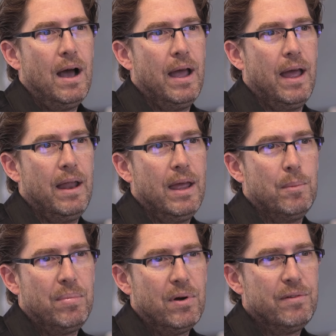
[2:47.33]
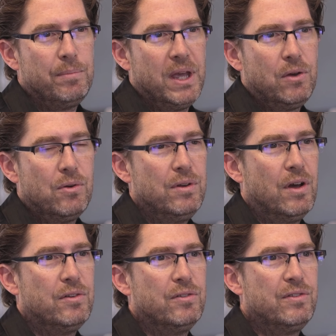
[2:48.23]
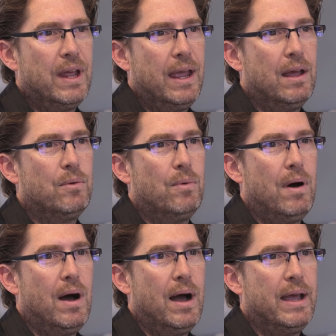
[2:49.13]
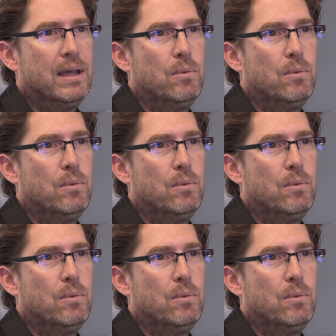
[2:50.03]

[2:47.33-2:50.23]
And, and, part of me couldn't understand why